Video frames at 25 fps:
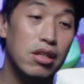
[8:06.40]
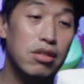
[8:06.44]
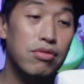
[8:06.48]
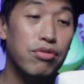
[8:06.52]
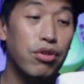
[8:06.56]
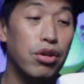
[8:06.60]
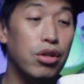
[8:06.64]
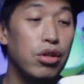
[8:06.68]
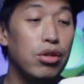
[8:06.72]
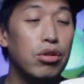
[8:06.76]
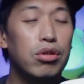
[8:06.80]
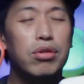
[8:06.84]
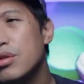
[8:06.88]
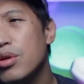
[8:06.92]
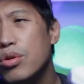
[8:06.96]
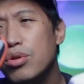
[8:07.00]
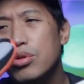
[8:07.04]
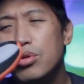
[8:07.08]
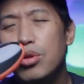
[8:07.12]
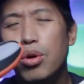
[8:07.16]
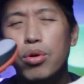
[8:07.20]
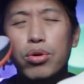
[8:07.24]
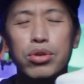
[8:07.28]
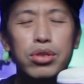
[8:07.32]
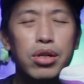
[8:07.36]
is for you. So
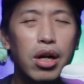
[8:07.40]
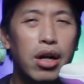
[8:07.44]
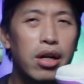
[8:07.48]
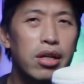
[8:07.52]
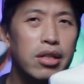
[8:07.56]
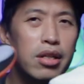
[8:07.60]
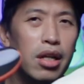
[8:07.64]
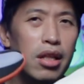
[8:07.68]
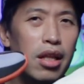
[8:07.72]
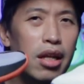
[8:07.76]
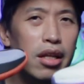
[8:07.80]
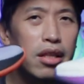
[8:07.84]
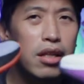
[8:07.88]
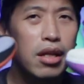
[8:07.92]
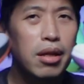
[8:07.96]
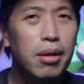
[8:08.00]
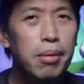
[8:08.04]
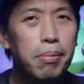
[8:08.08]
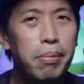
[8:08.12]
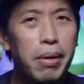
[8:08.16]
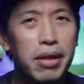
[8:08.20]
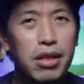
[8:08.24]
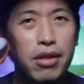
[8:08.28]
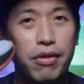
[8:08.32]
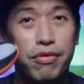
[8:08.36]
those are the little
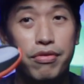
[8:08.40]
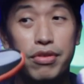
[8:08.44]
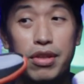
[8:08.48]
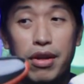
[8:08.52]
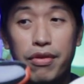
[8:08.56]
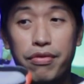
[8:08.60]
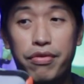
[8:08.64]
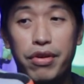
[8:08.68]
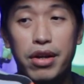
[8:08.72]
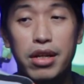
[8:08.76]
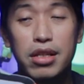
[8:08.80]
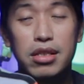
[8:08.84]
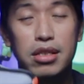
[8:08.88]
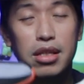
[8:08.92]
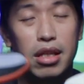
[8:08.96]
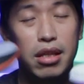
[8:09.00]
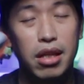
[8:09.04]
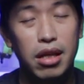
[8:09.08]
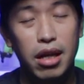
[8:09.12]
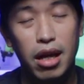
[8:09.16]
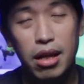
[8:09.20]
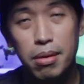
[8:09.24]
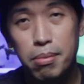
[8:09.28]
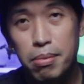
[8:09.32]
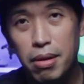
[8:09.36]
bit of difference
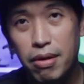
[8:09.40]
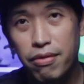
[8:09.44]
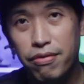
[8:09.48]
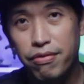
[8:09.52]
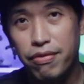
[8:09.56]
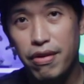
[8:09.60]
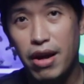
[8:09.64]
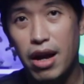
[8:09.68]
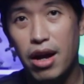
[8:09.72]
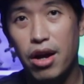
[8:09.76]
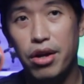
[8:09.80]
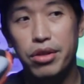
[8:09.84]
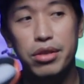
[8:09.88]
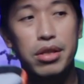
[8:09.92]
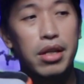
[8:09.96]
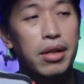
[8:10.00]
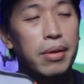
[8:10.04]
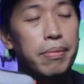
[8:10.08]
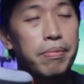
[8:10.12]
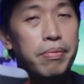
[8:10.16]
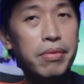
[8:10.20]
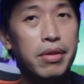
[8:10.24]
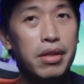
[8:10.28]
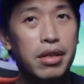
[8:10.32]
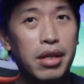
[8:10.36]
that can be found
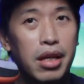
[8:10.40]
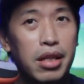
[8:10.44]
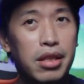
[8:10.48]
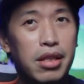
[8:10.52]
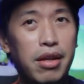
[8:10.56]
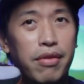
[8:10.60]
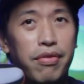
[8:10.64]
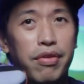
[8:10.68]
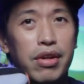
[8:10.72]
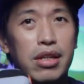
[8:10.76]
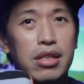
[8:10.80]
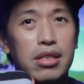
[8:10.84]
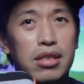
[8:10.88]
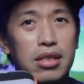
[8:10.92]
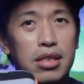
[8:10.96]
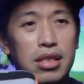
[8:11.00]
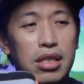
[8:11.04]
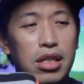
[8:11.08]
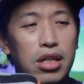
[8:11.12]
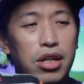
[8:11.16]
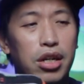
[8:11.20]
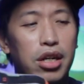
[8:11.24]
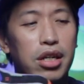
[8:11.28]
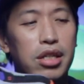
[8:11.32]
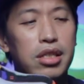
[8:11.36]
in different
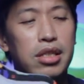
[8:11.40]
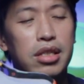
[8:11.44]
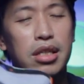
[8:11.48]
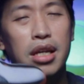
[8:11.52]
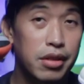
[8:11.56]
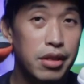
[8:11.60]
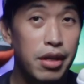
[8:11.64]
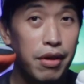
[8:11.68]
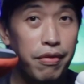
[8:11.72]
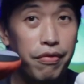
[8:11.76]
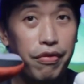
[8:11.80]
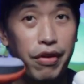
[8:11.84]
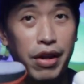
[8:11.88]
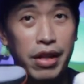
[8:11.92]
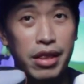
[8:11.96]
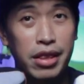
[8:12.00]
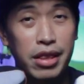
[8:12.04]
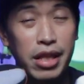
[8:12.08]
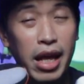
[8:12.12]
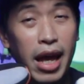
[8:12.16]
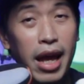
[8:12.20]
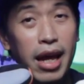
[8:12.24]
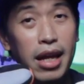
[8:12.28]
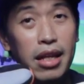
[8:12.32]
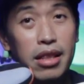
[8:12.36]
sneakers. Different
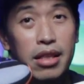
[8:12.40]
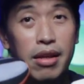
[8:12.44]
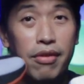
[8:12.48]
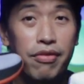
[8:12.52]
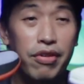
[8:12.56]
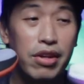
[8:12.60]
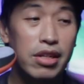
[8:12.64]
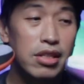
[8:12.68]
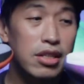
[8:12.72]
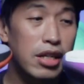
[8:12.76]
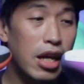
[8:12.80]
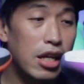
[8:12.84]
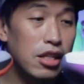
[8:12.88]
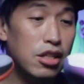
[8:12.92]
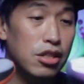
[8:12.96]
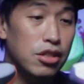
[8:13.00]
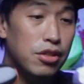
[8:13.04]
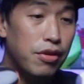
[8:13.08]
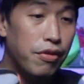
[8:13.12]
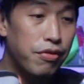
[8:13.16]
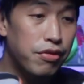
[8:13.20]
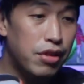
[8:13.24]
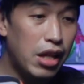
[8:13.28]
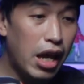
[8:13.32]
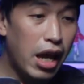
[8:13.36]
tech, different sizes of